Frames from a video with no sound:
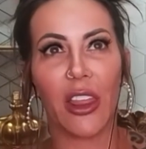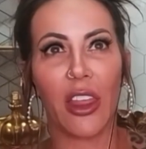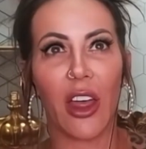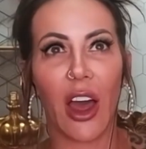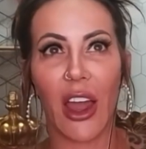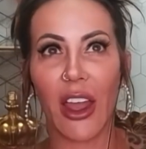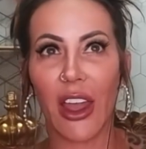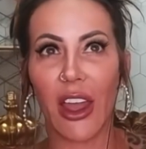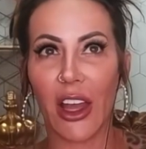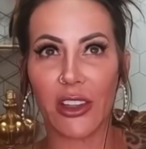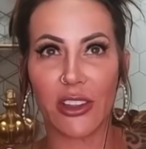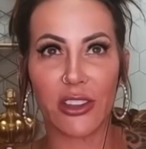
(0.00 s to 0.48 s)

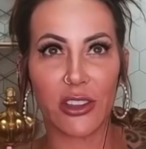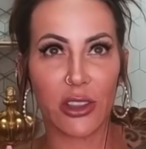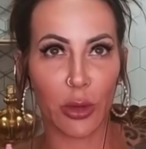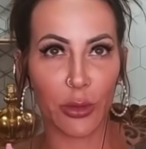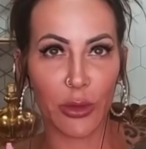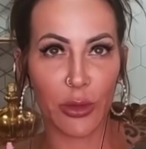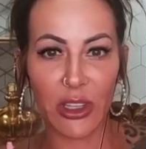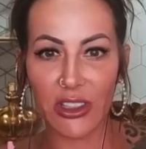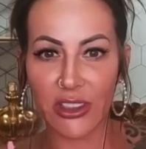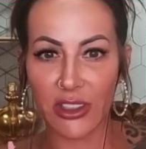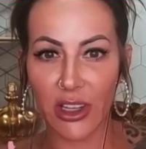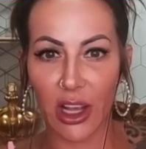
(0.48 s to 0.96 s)
I had so
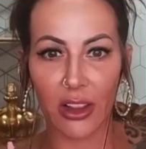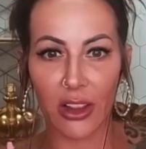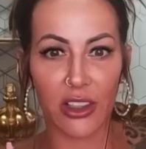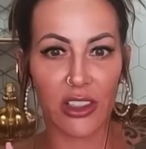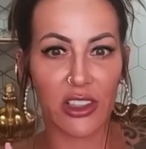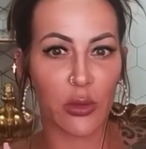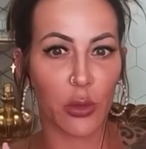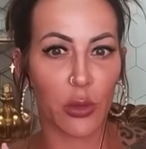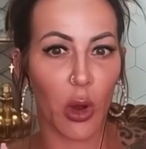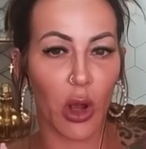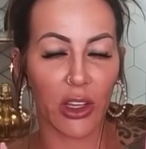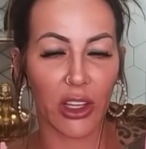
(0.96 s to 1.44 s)
many
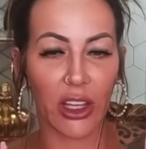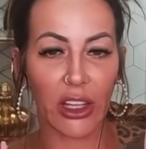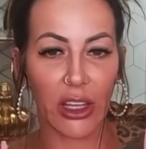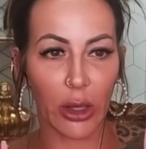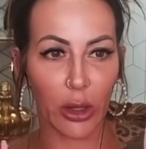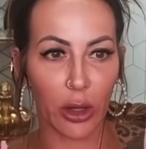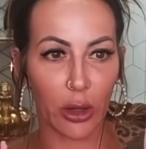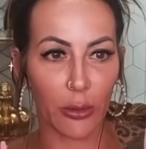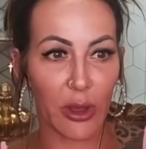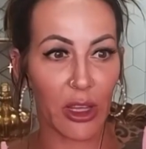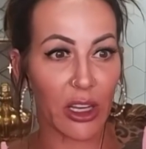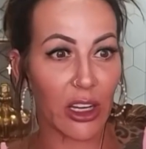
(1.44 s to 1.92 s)
stylists walking
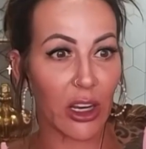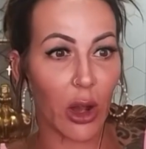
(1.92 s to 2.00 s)
out on me.